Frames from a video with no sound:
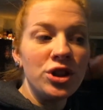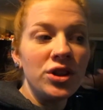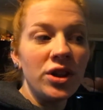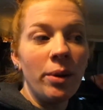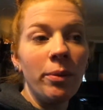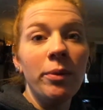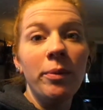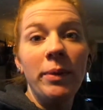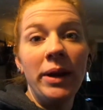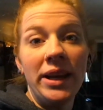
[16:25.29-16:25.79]
So
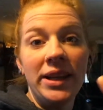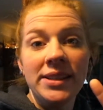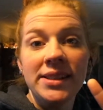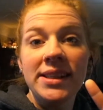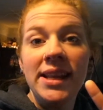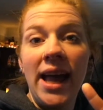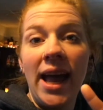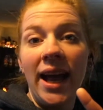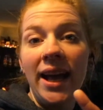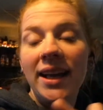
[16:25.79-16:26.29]
I'm going to make a
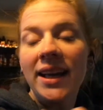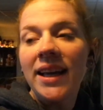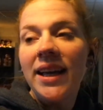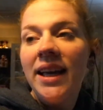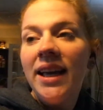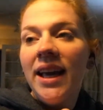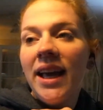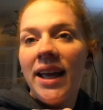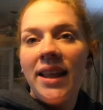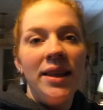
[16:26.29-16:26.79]
snack,
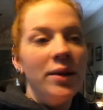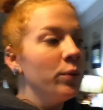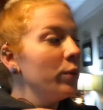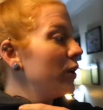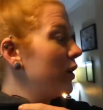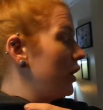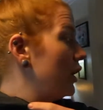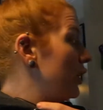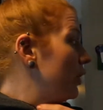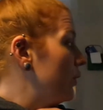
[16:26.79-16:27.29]
and then we're
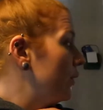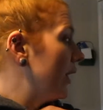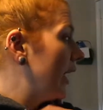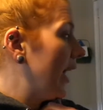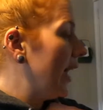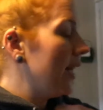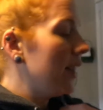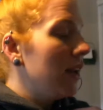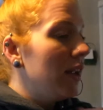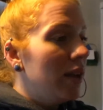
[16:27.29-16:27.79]
going to do
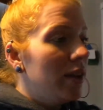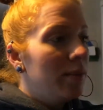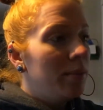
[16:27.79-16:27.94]
that